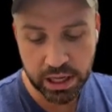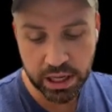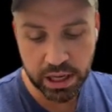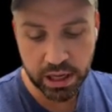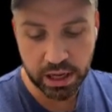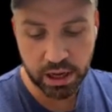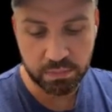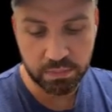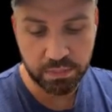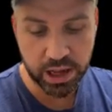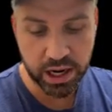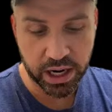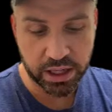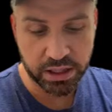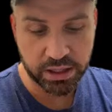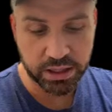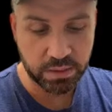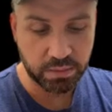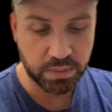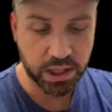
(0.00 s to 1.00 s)
It may not
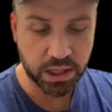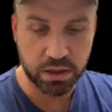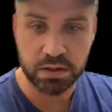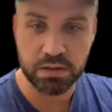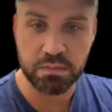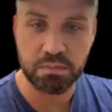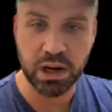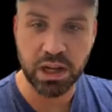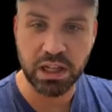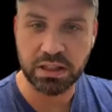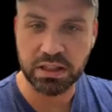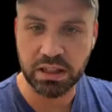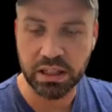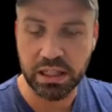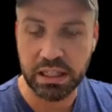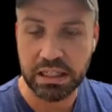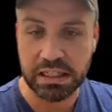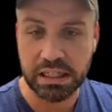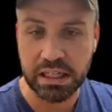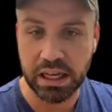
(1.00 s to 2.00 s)
seem like there's much in
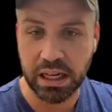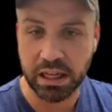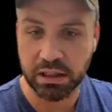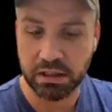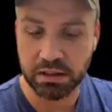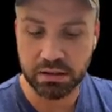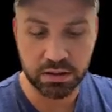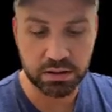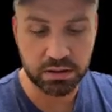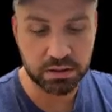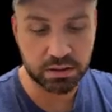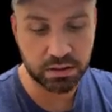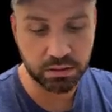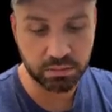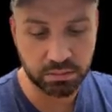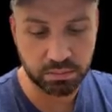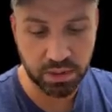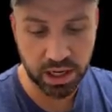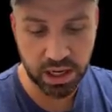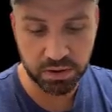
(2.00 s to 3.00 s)
his kit just
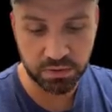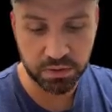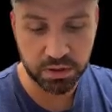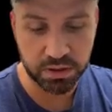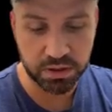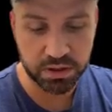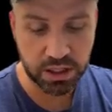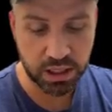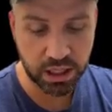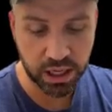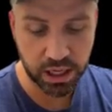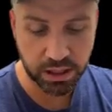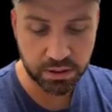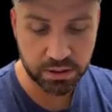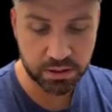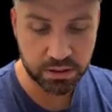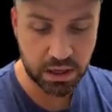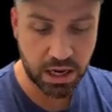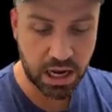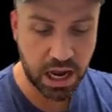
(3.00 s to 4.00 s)
at first glance,
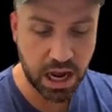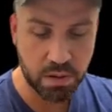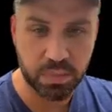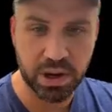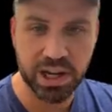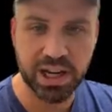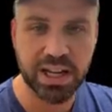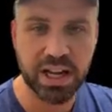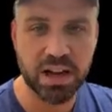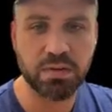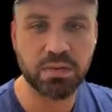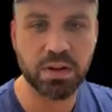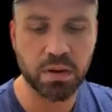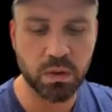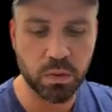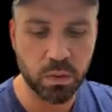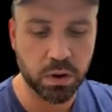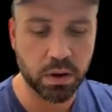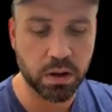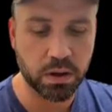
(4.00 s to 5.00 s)
but definitely
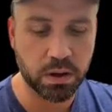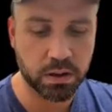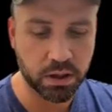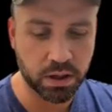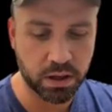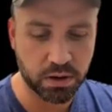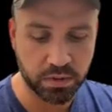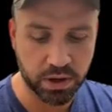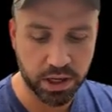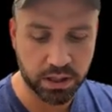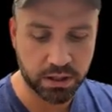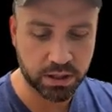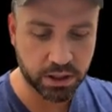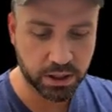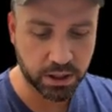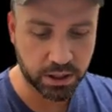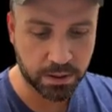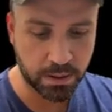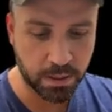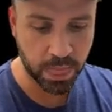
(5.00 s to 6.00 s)
worth investing
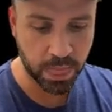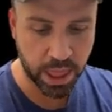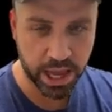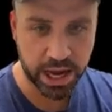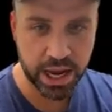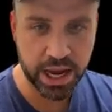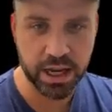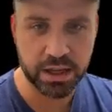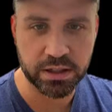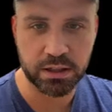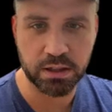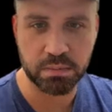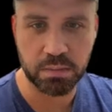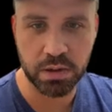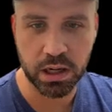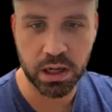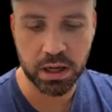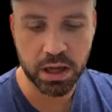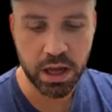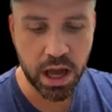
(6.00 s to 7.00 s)
in. He has some
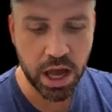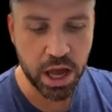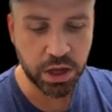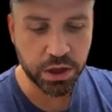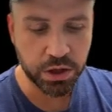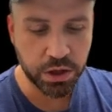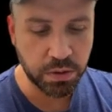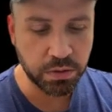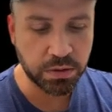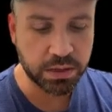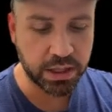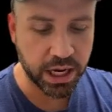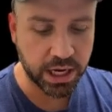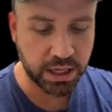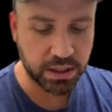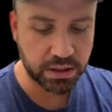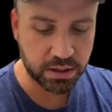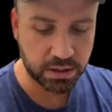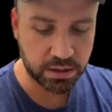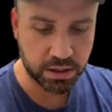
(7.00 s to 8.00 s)
use
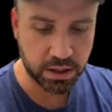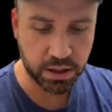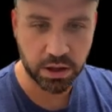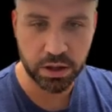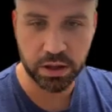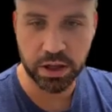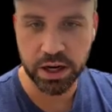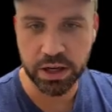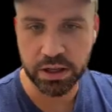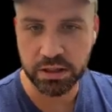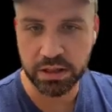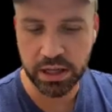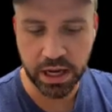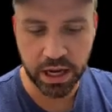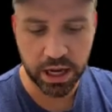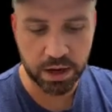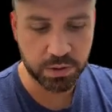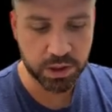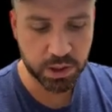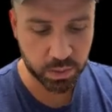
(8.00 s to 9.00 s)
cases in other areas of the
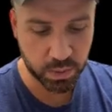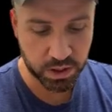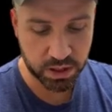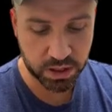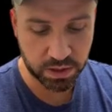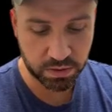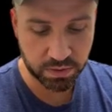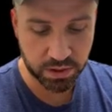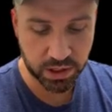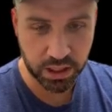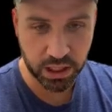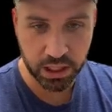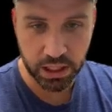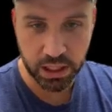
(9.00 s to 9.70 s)
game, specifically